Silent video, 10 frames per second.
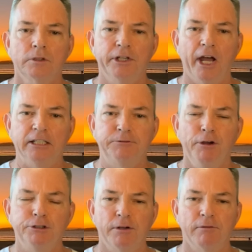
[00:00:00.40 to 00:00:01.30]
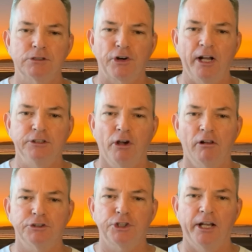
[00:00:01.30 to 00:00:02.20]
G'day, it's fugitive Australian
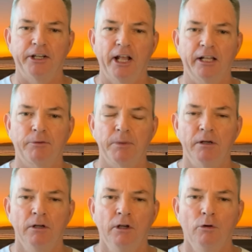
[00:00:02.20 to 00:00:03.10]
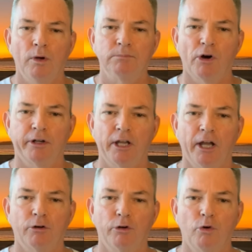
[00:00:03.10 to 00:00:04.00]
journalist Shane Dowling from the website
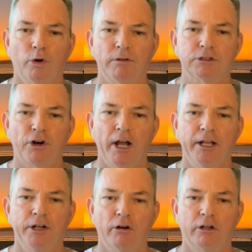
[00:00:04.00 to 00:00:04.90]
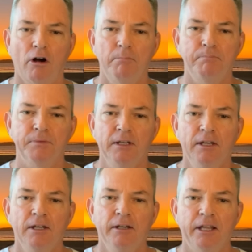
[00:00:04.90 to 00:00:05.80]
kangaroocourtofaustralia.com.
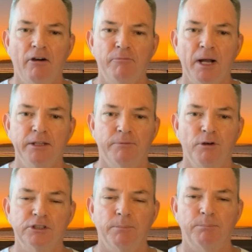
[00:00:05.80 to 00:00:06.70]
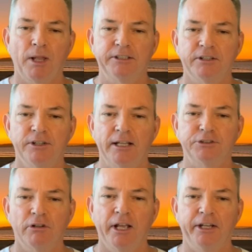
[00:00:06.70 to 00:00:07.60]
Now, I've made the first complaint to the
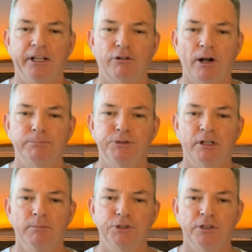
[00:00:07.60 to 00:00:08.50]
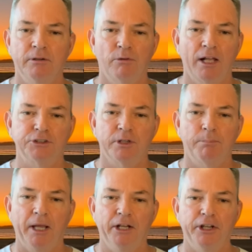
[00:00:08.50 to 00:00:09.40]
National Anti-Corruption Commission in relation
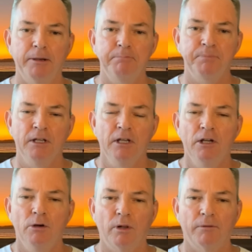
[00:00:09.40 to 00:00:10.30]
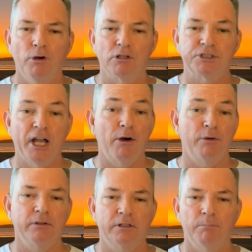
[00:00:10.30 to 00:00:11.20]
to Peter Dutton. Well, the first
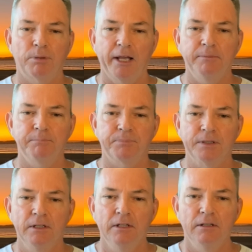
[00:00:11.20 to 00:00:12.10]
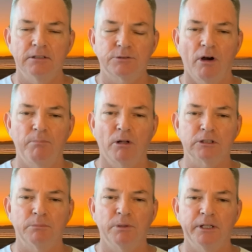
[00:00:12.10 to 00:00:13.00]
known complaint. There's quite
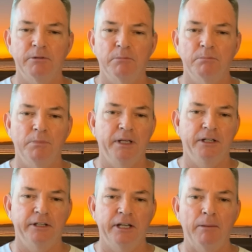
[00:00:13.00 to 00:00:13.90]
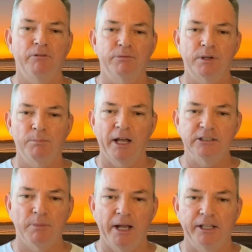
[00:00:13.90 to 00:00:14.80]
possibly been a number of
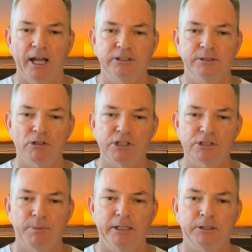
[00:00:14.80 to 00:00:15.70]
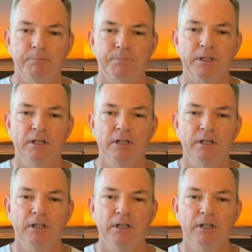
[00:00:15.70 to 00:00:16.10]
complaints made against him, I suspect.